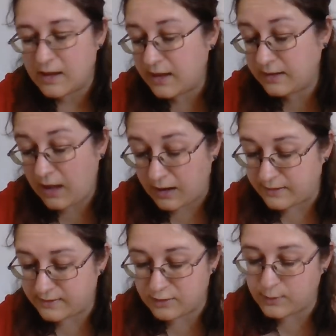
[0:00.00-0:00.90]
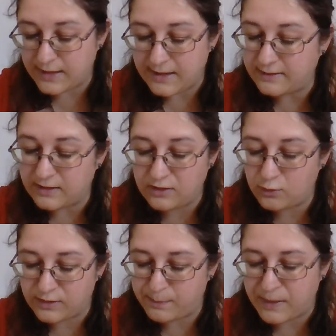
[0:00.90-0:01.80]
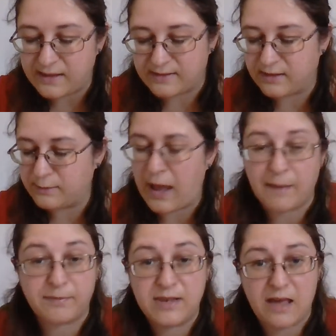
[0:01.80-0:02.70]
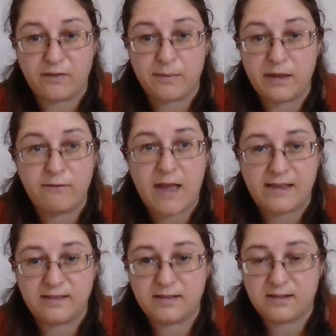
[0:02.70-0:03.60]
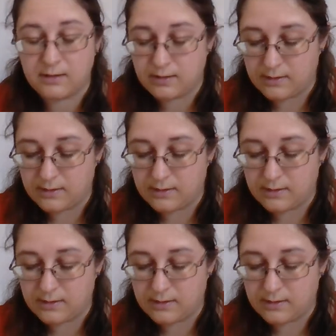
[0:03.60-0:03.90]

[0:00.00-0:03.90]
in colours that would eat into its peace and perhaps never be erased.